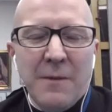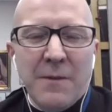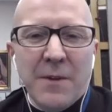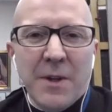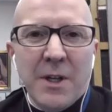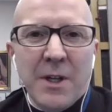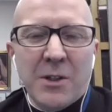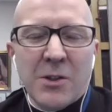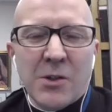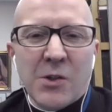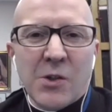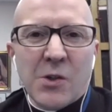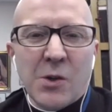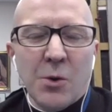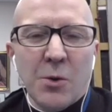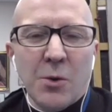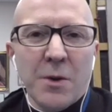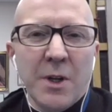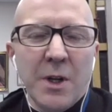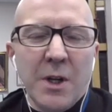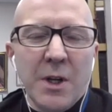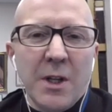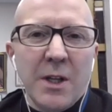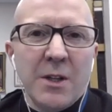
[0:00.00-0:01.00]
And so
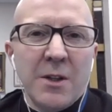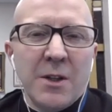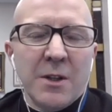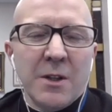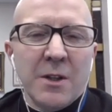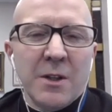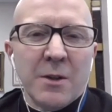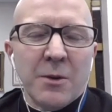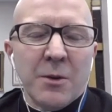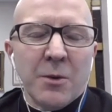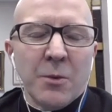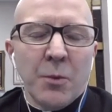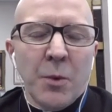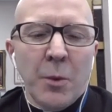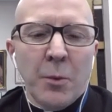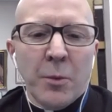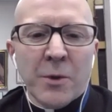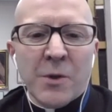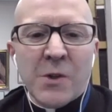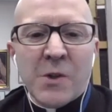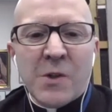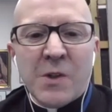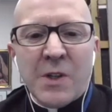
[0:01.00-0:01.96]
what